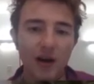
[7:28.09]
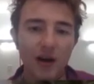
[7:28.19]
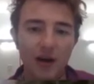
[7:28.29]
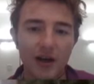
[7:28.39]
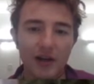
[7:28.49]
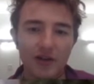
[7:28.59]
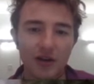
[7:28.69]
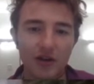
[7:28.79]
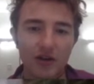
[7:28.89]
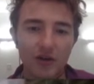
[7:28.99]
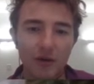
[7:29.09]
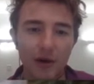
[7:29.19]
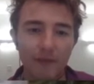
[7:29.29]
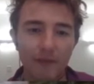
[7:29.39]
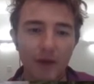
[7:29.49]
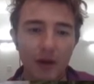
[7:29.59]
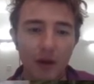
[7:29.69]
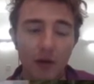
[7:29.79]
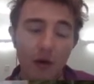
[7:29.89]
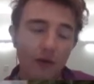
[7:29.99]
I reckon he's going to do,
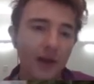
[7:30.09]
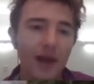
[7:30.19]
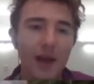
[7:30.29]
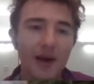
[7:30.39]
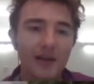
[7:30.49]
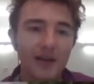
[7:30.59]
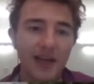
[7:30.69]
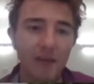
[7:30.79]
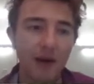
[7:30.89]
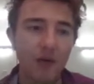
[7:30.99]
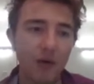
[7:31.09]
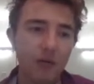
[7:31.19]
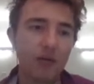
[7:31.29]
hopefully he can get back to the same level.